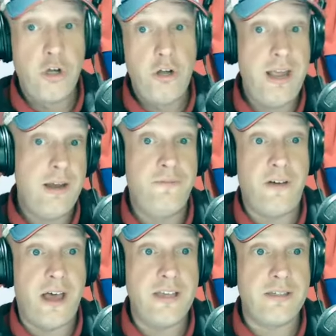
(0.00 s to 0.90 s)
good
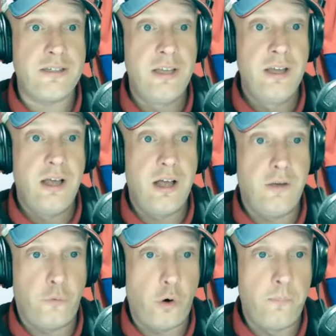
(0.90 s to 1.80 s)
advice
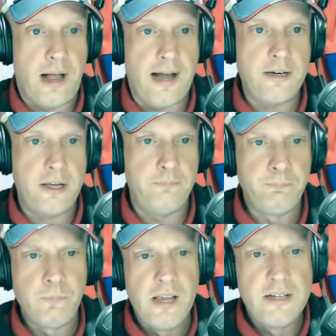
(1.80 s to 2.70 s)
uh, for Bogdan.